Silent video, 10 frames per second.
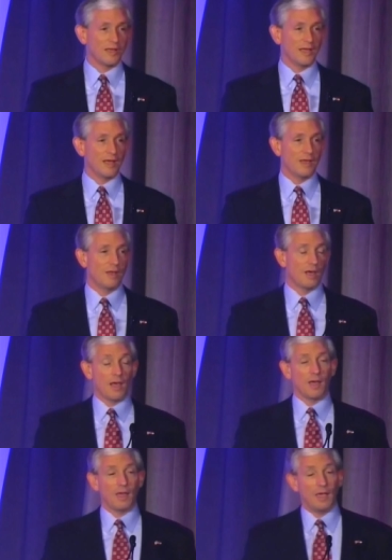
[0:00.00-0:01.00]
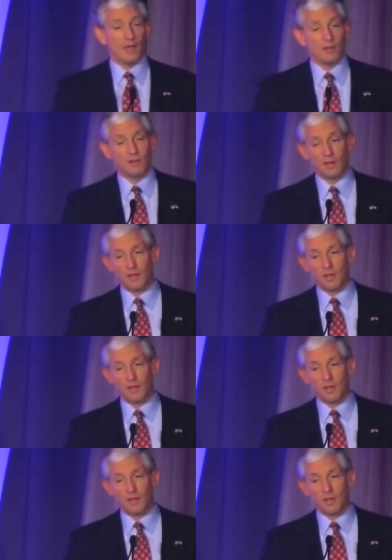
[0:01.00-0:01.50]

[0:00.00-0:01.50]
and, uh, and